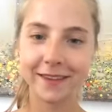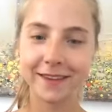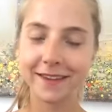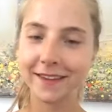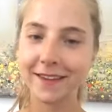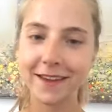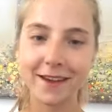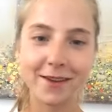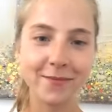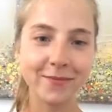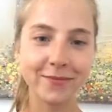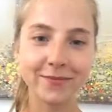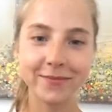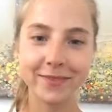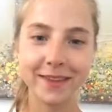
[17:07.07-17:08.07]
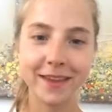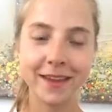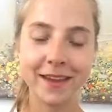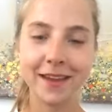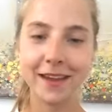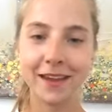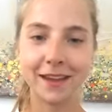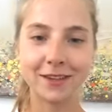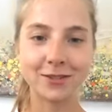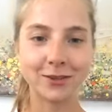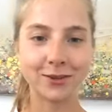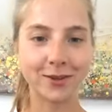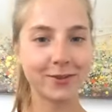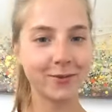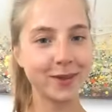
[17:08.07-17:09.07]
yeah,
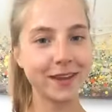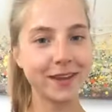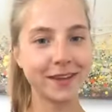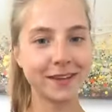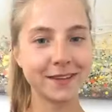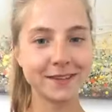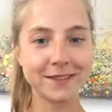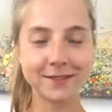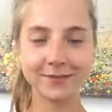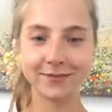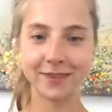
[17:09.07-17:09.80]
enjoy the weekend